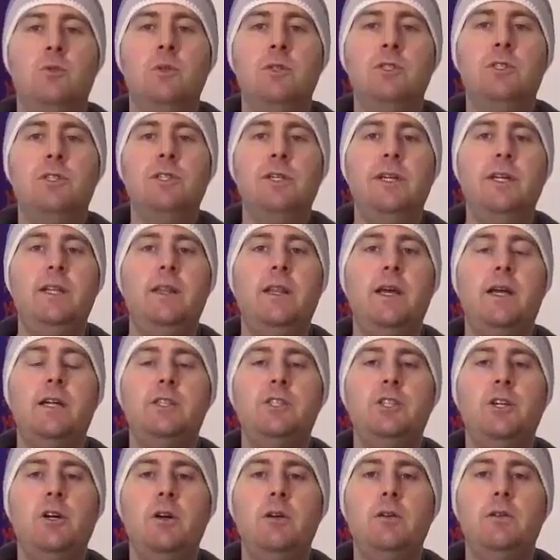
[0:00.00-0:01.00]
once you get that
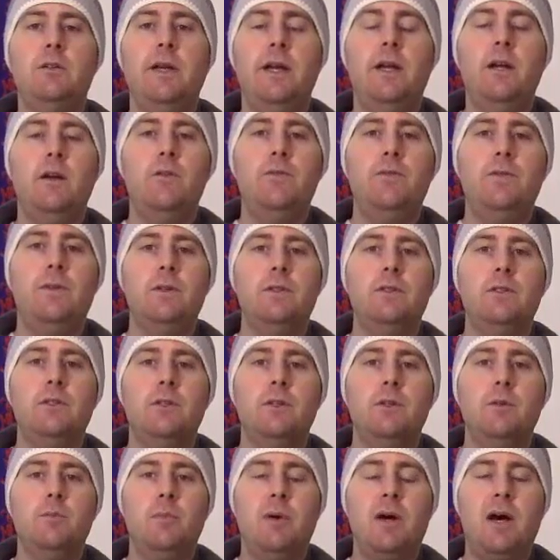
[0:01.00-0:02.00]
charcoal air
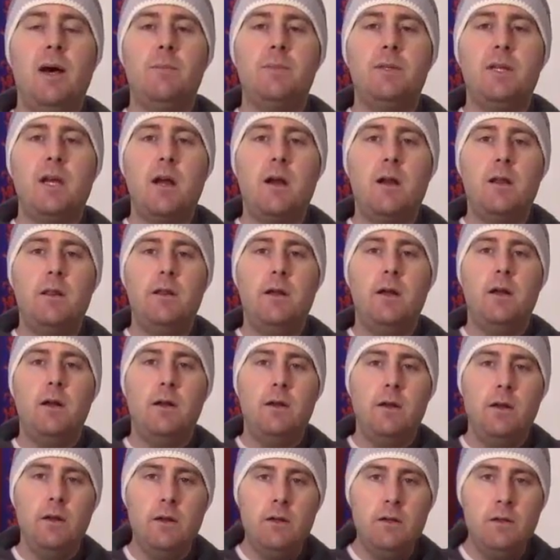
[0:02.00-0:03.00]
filter popped out of
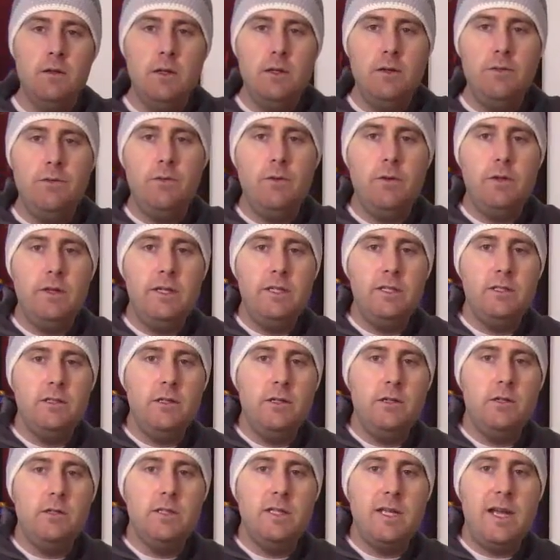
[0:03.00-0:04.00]
there, you're going to look for these
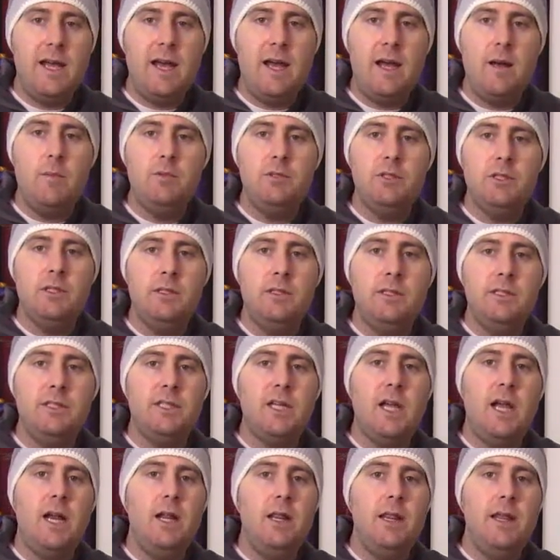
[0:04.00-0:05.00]
little tabs on the
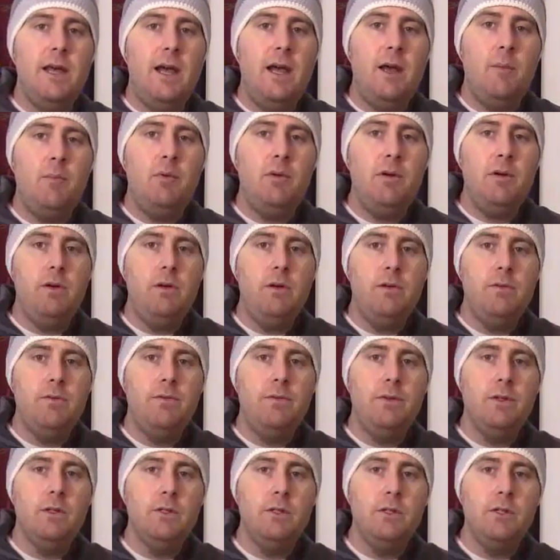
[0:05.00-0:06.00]
side of the HEPA
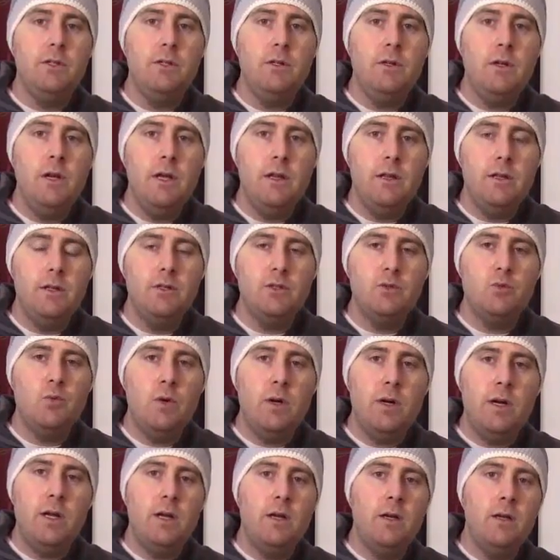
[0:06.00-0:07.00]
filter. There's
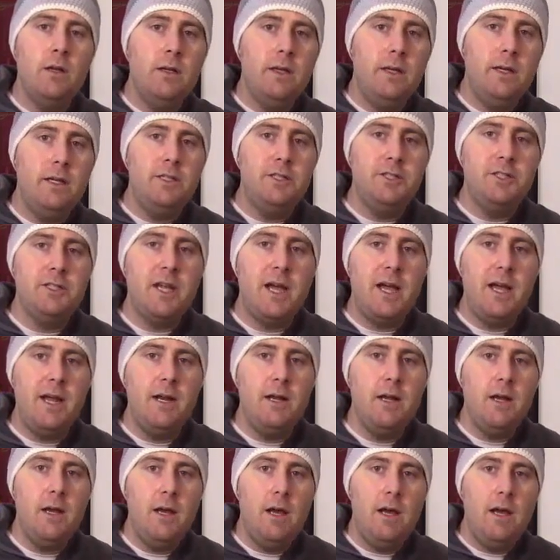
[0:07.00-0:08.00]
one on each side.